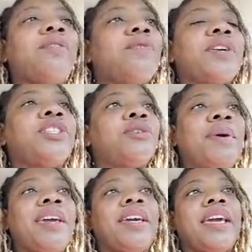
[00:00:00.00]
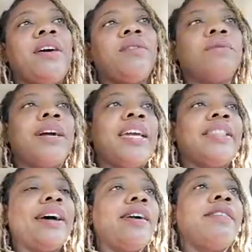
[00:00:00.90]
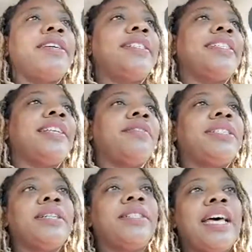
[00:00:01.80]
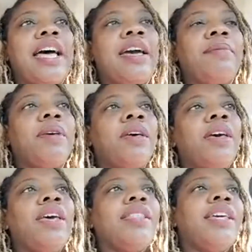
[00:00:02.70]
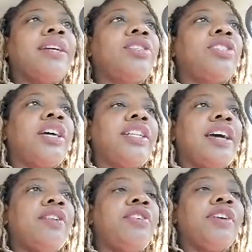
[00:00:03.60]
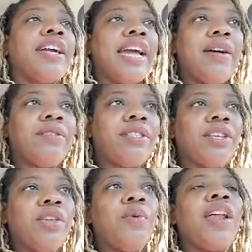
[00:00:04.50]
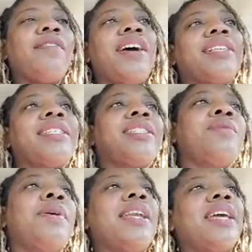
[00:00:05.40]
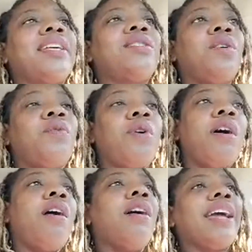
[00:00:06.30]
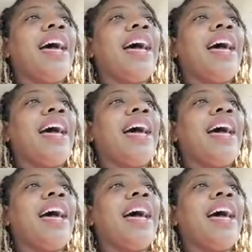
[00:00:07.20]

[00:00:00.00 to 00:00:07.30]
down and freeze your bank account, right? The IRS does it every single time. They can shut down your accounts and you won't have access to money. So if we're all